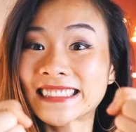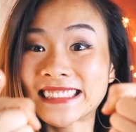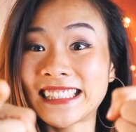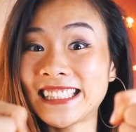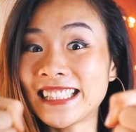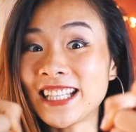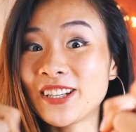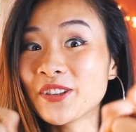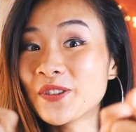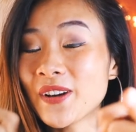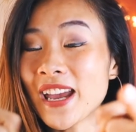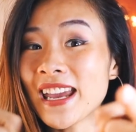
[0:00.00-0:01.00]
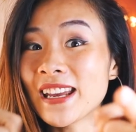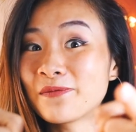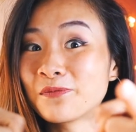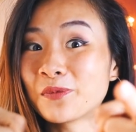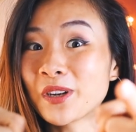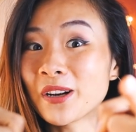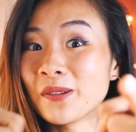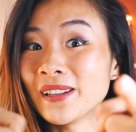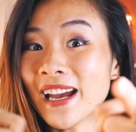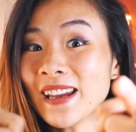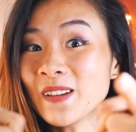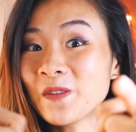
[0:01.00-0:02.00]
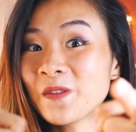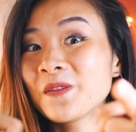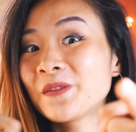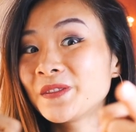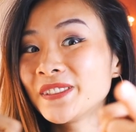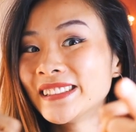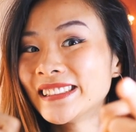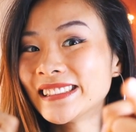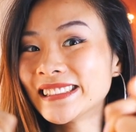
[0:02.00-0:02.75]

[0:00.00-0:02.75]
see you in real life.